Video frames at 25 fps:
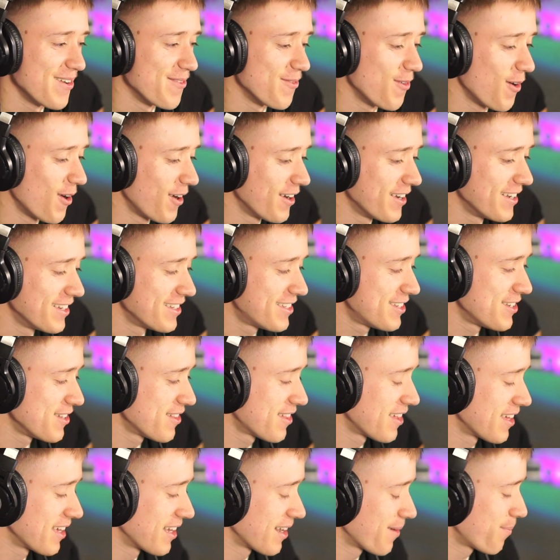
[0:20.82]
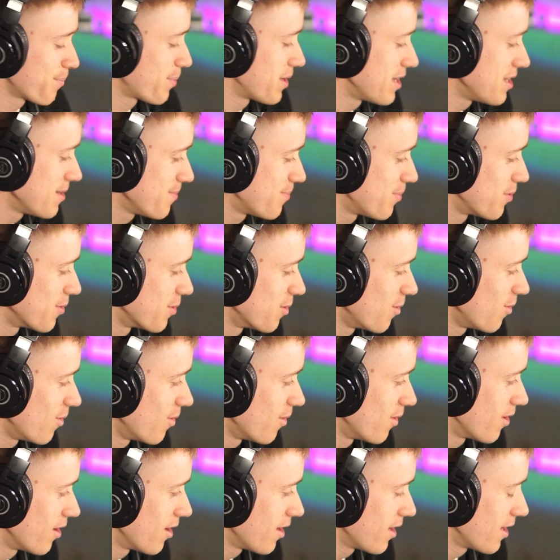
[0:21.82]
Why do you think
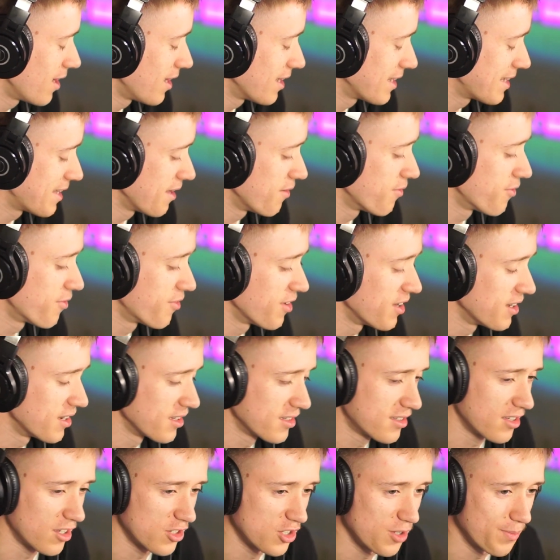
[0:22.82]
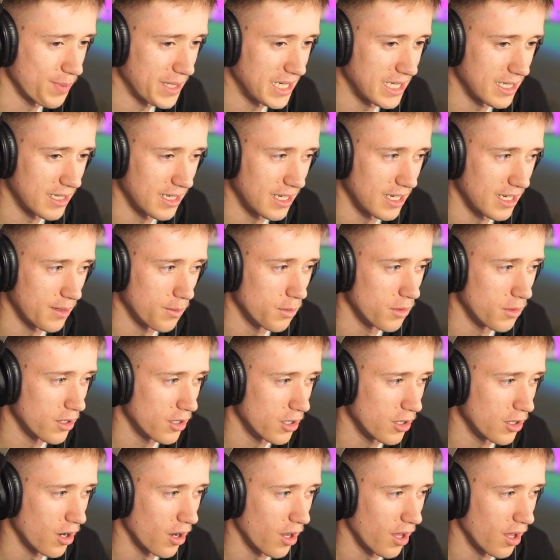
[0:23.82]
people give fitness such a bad name.
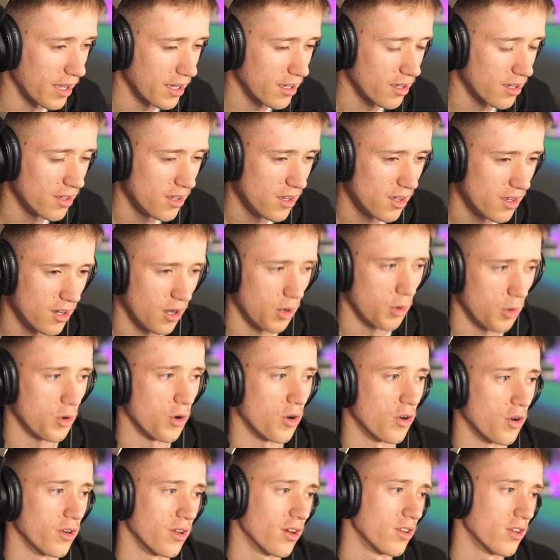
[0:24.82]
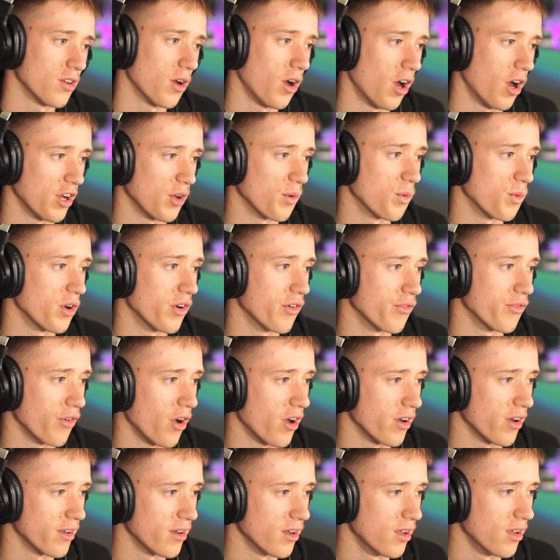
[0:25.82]
You know, like, oh God, I don't, I don't want to
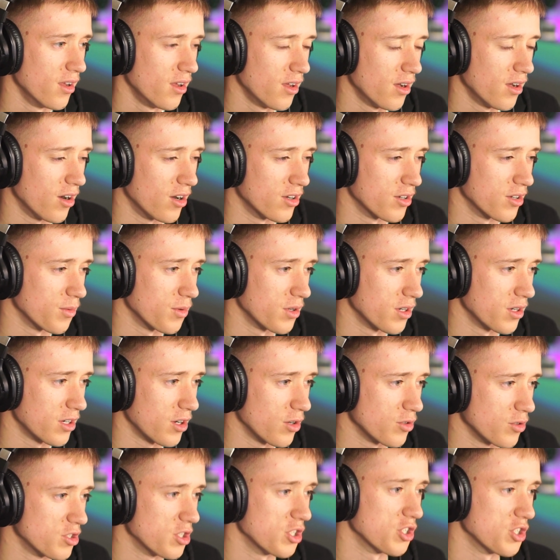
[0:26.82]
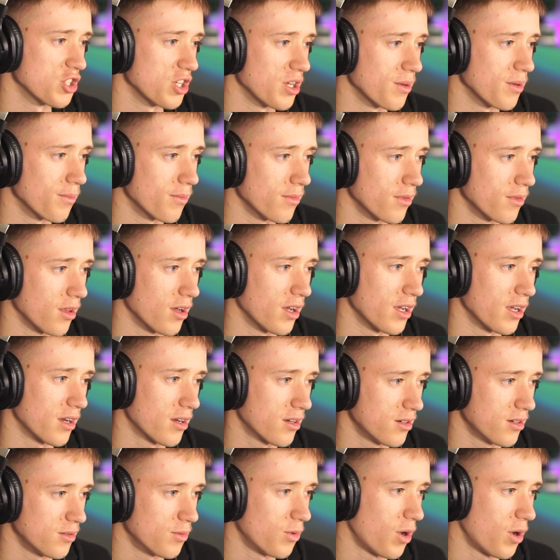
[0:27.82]
run. I don't want to go to the gym.
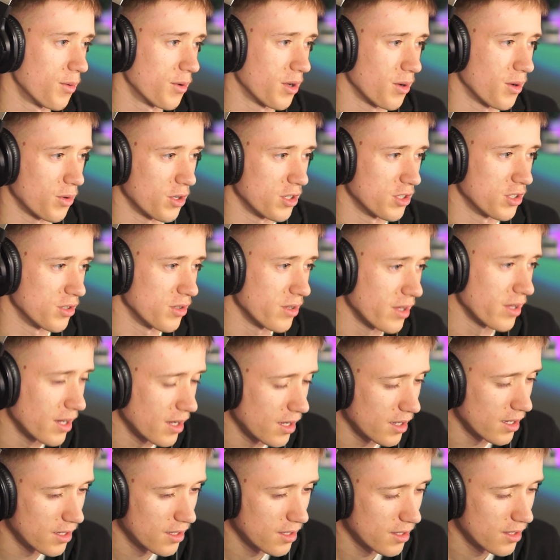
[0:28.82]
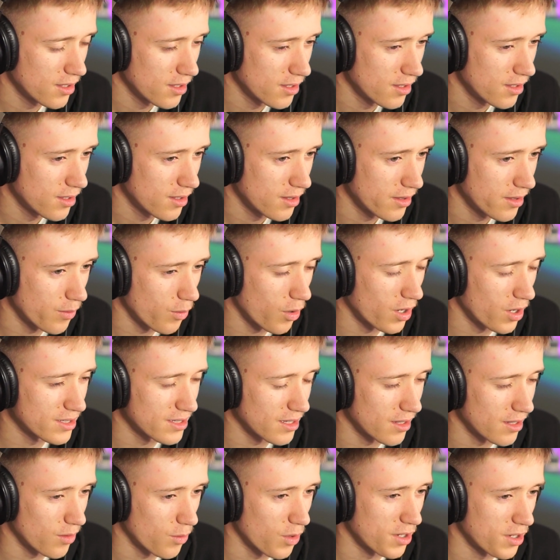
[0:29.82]
Like, why would I want to do that? Why
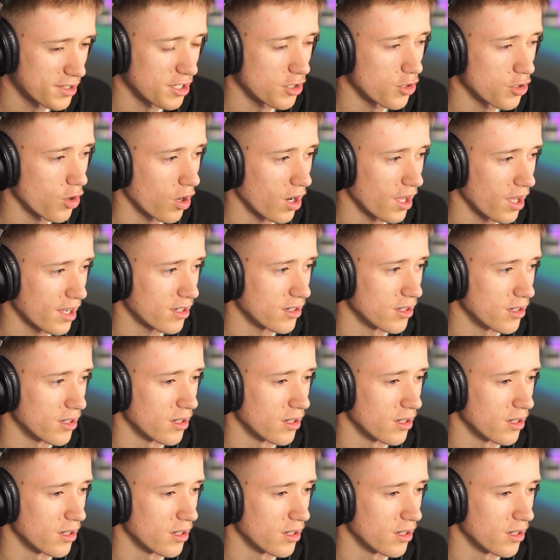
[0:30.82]
is it? Why is it not like